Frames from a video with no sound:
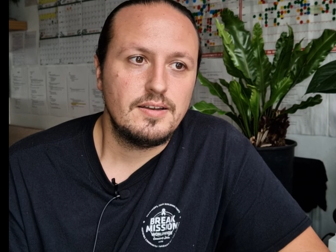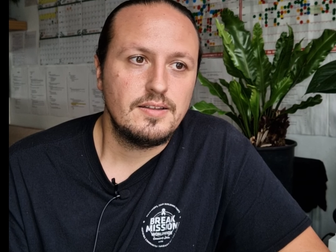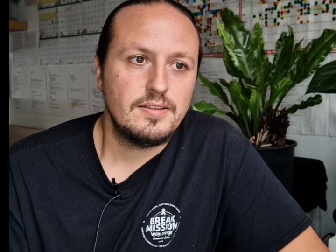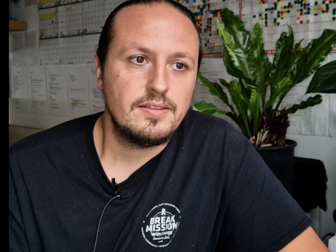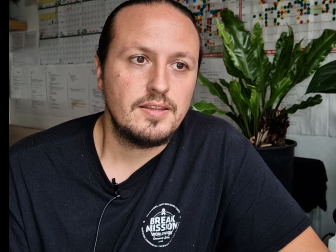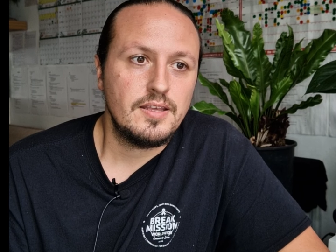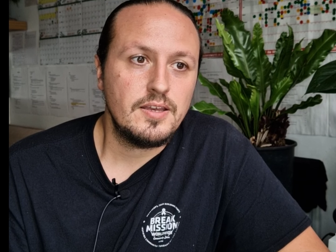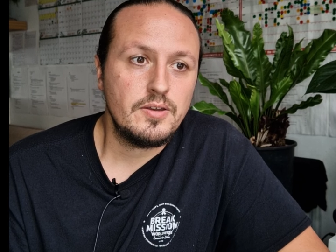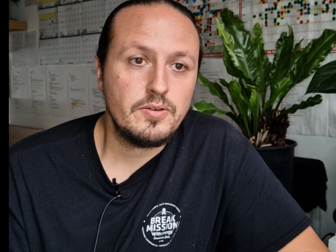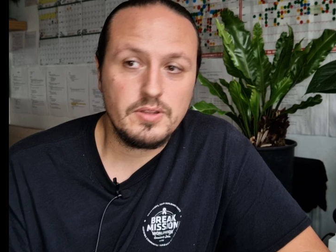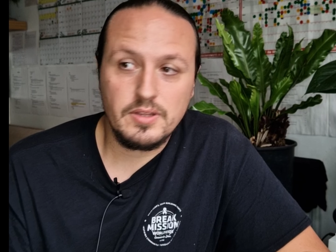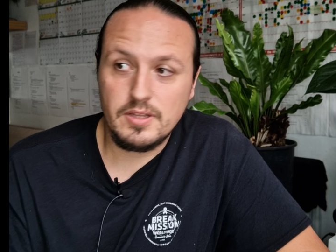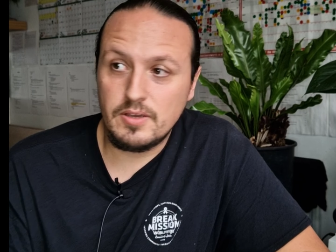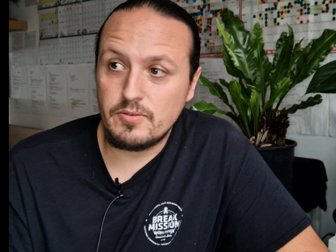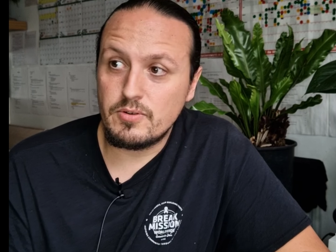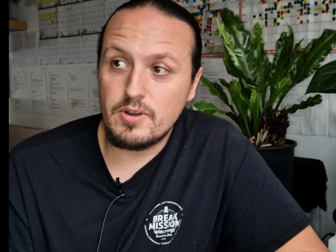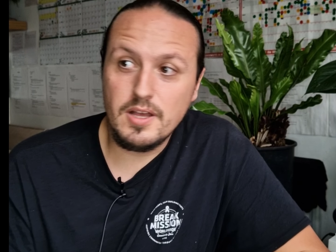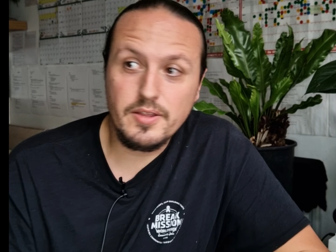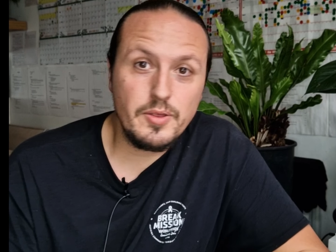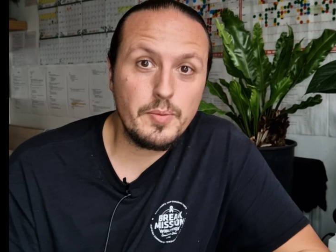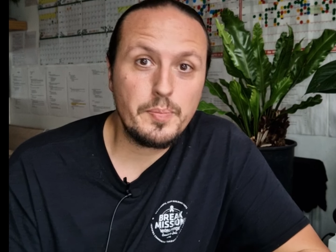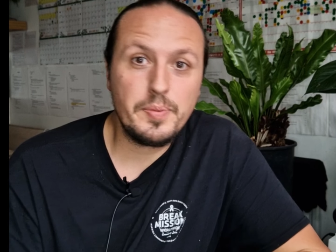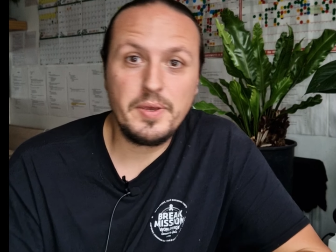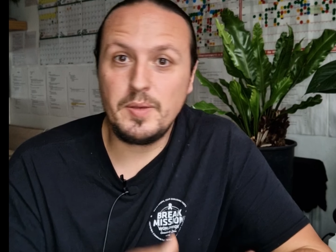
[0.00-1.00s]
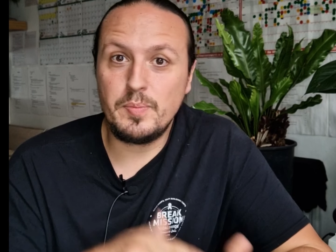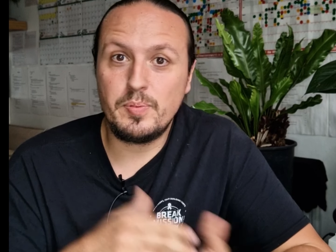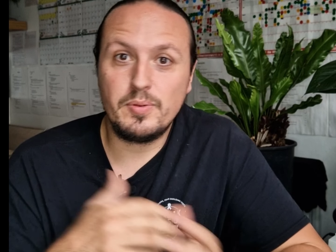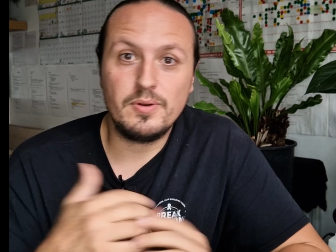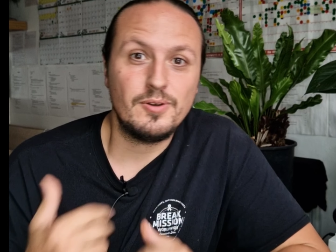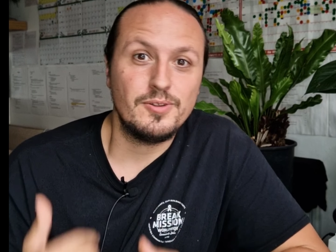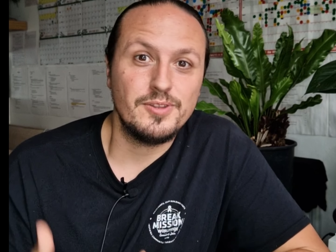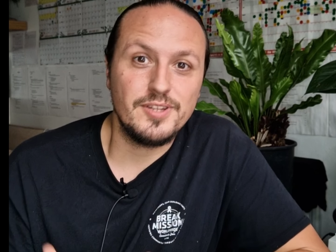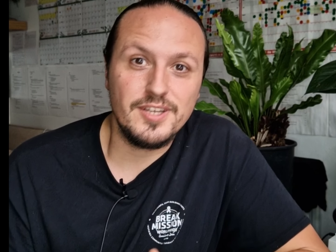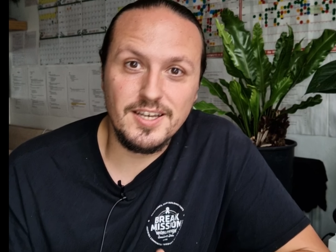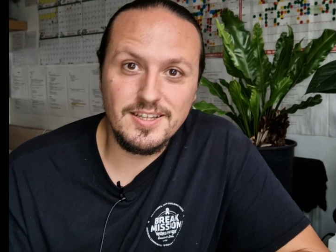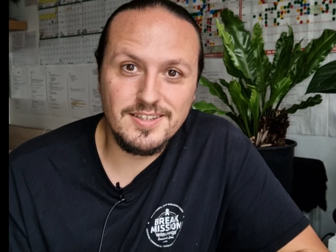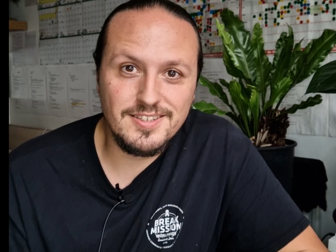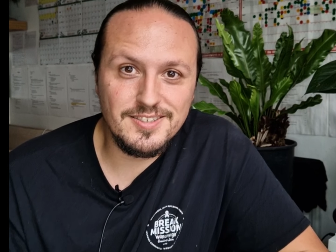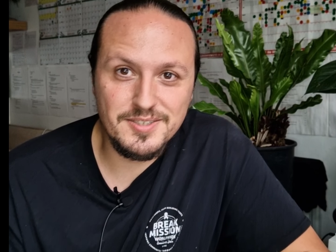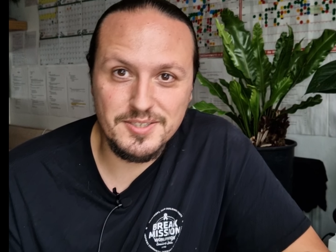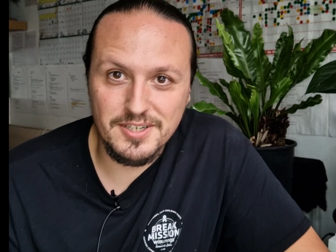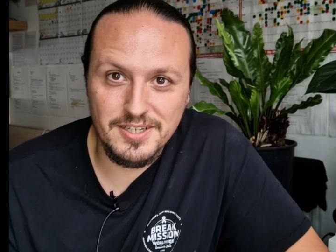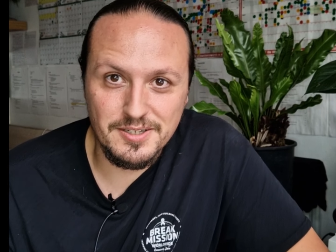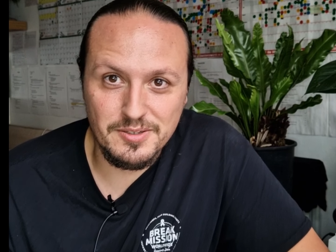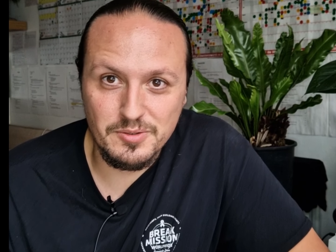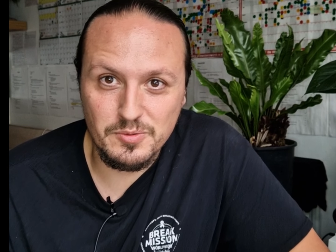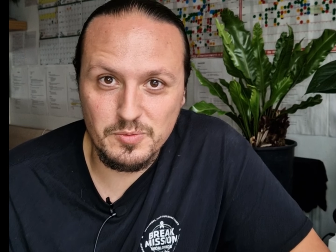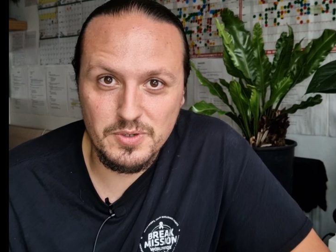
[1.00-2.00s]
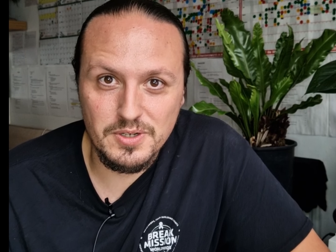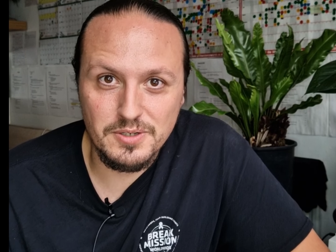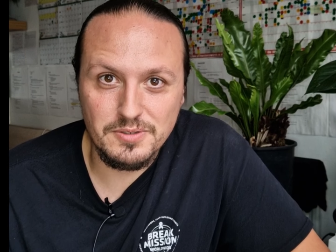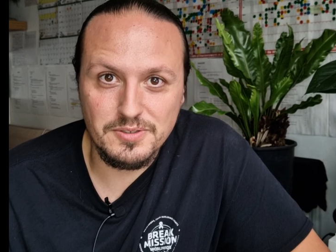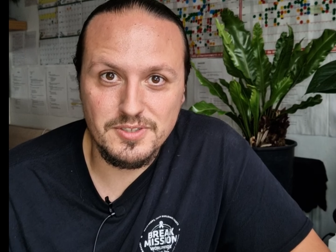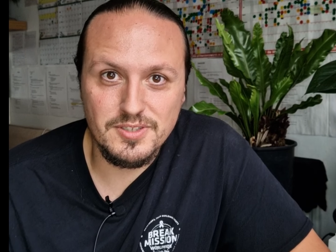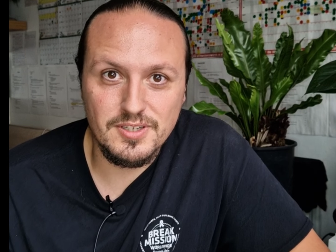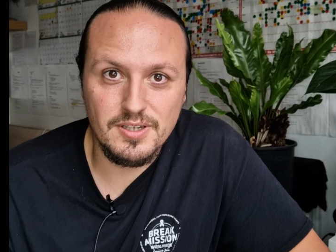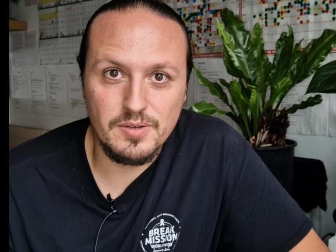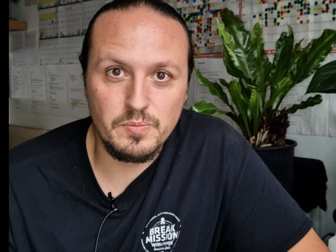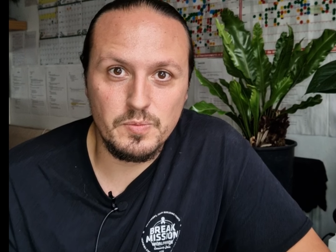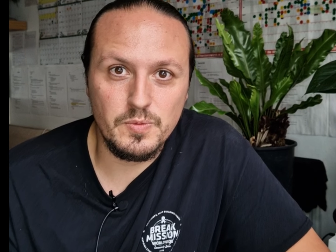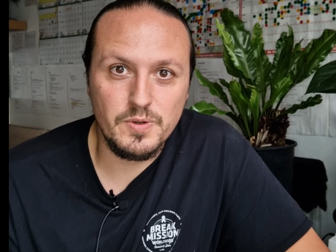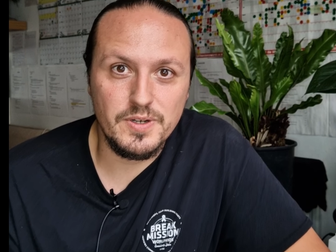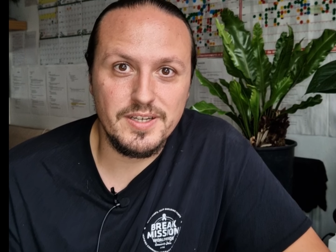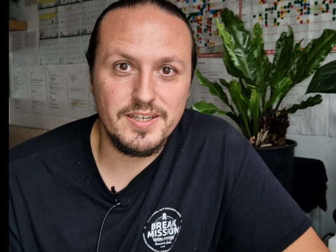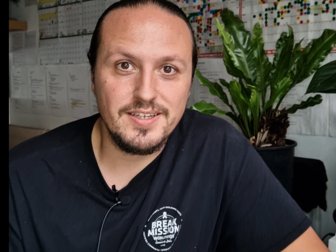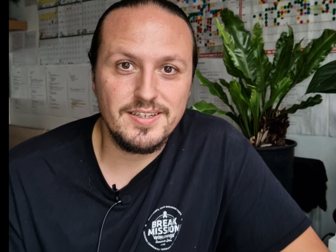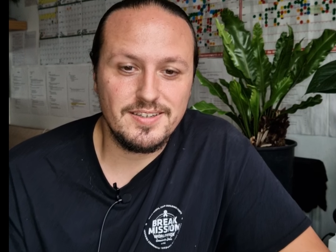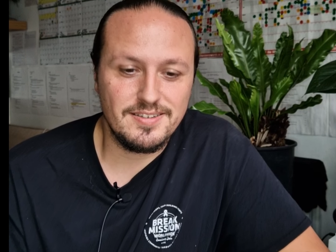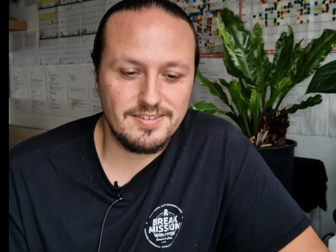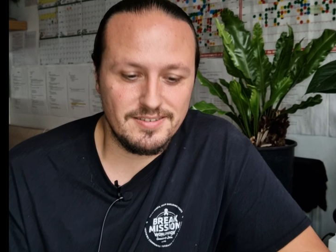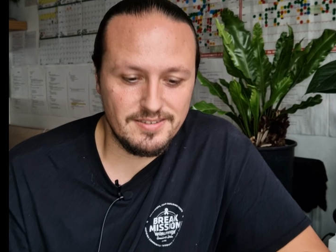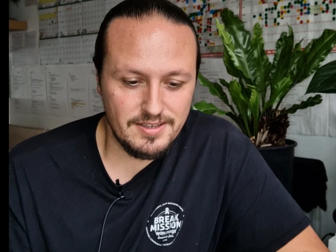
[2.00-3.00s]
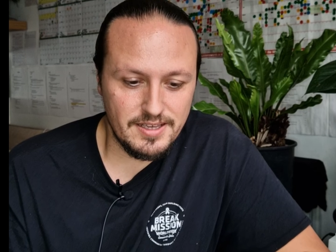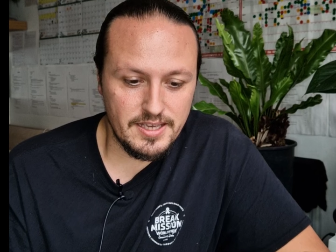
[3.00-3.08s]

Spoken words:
There are other people on the other side of the world somewhere